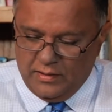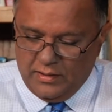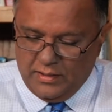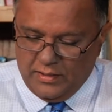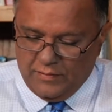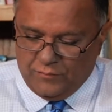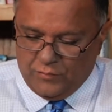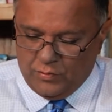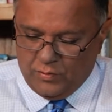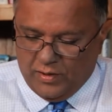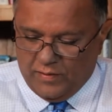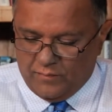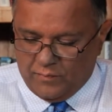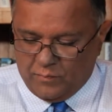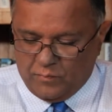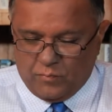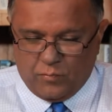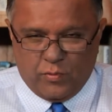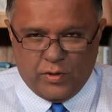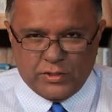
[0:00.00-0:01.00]
If you have a
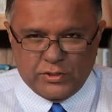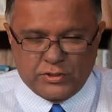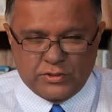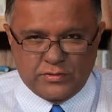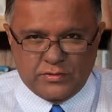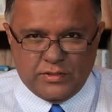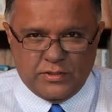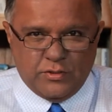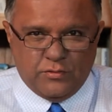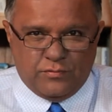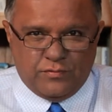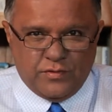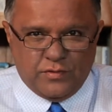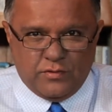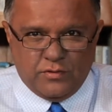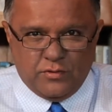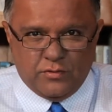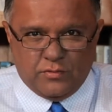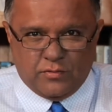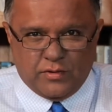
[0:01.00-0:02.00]
question that you
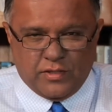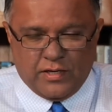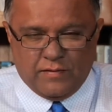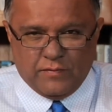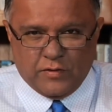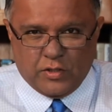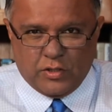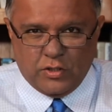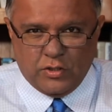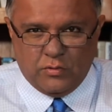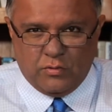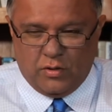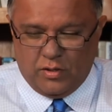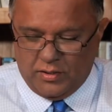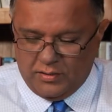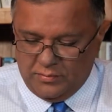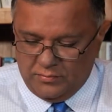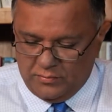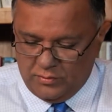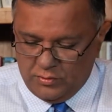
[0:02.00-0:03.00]
feel you don't have a clue
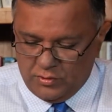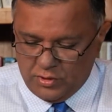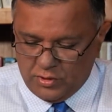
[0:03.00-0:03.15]
on, you